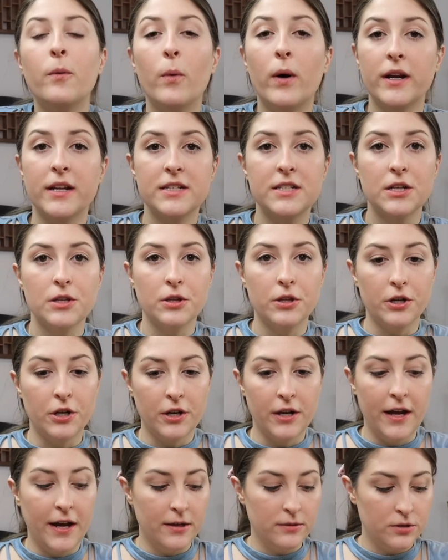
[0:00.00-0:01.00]
wanted to
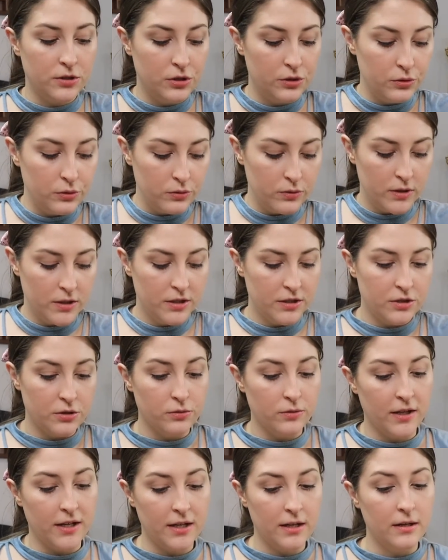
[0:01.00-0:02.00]
learn how to
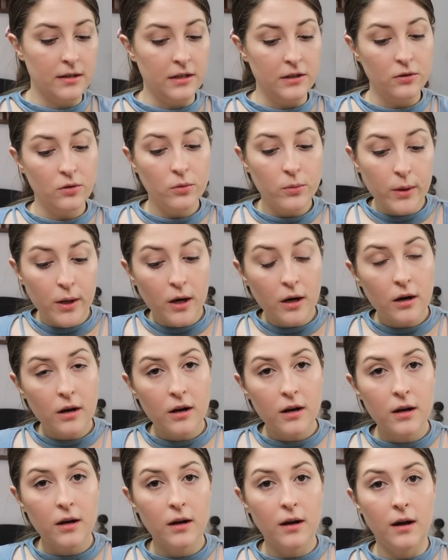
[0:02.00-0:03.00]
do like
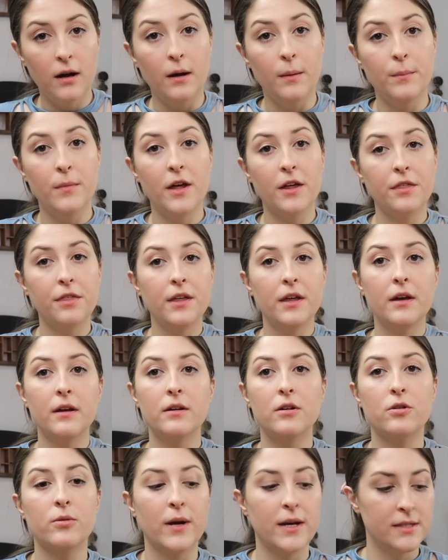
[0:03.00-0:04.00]
needlework.
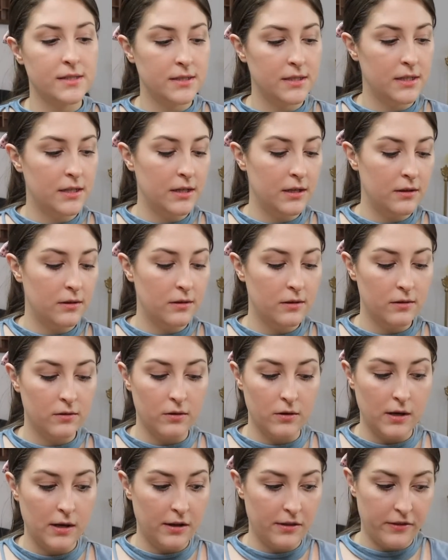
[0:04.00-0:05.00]
Nothing crazy
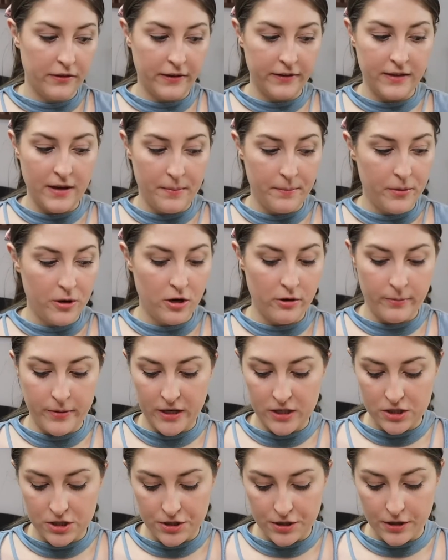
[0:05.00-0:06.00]
or anything like that barn
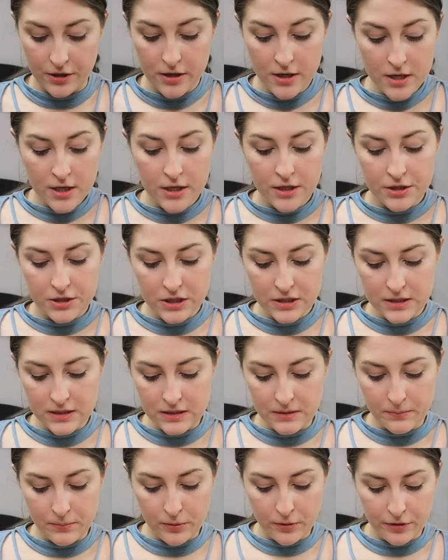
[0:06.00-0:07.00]
picture, just
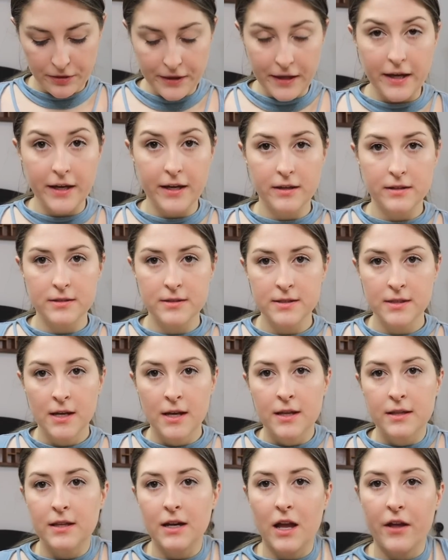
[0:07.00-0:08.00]
simple things.
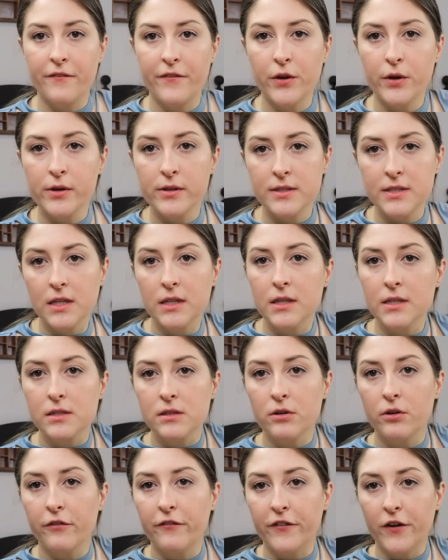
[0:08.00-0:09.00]
Like if you can see these
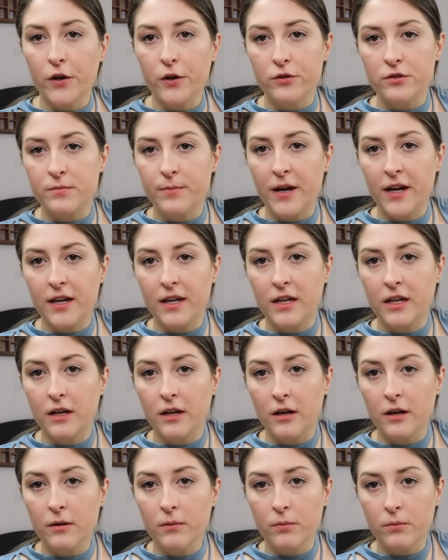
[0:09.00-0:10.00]
little photos back
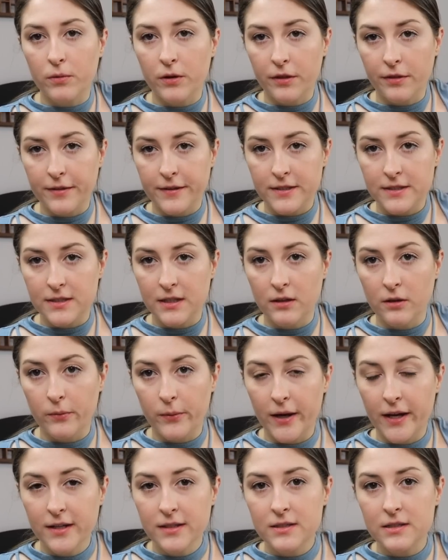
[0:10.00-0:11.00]
here with the
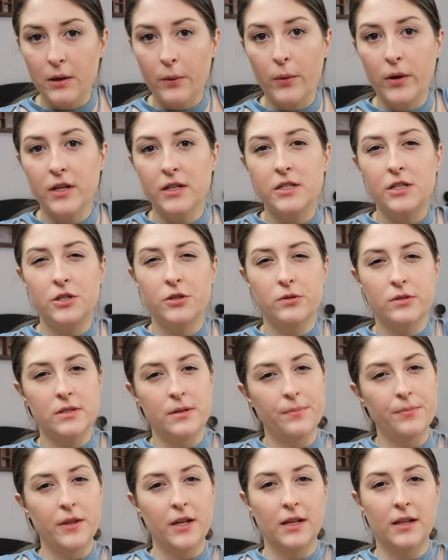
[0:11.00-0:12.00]
silhouettes, I wanted to do
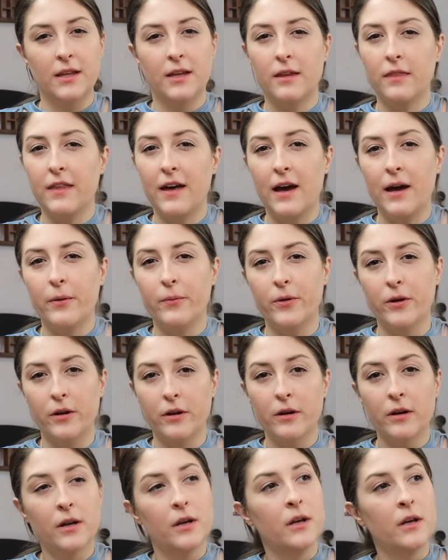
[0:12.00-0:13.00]
something like that
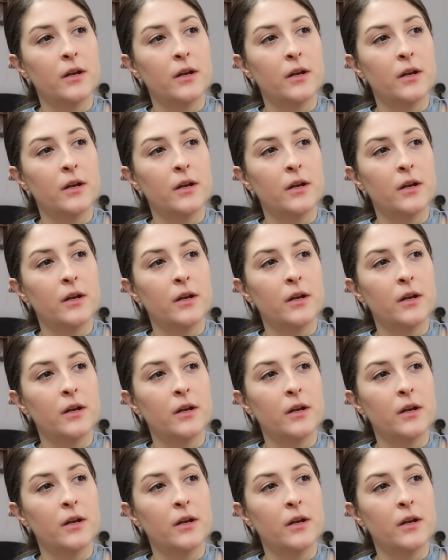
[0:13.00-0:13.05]
where